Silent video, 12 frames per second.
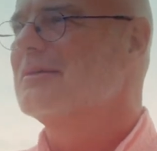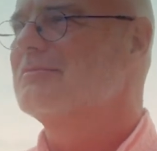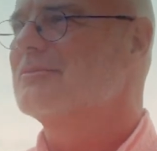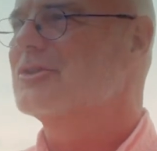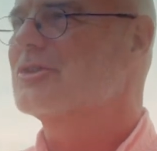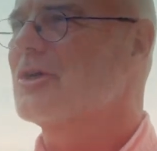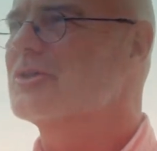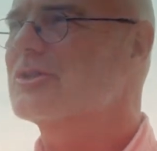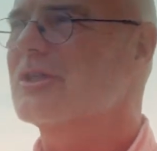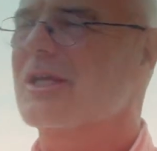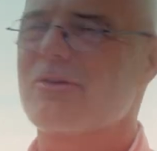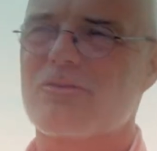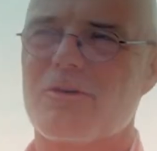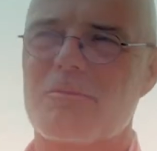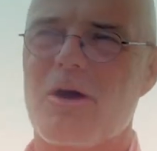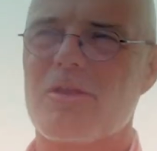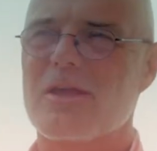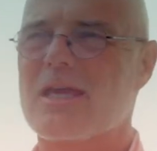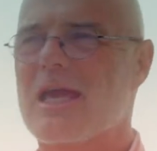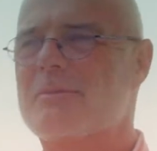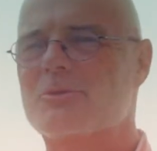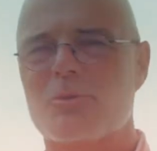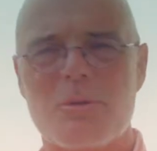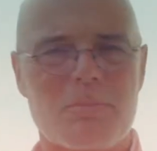socially from all the
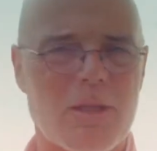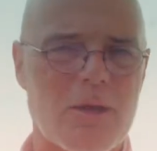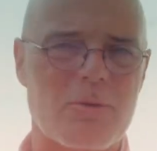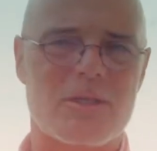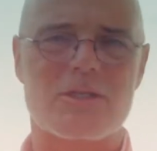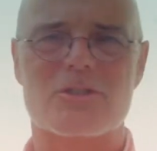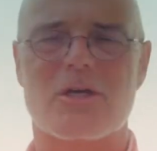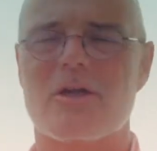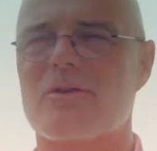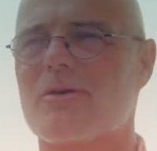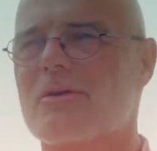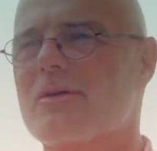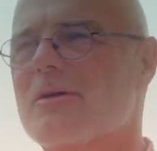games we play with each other,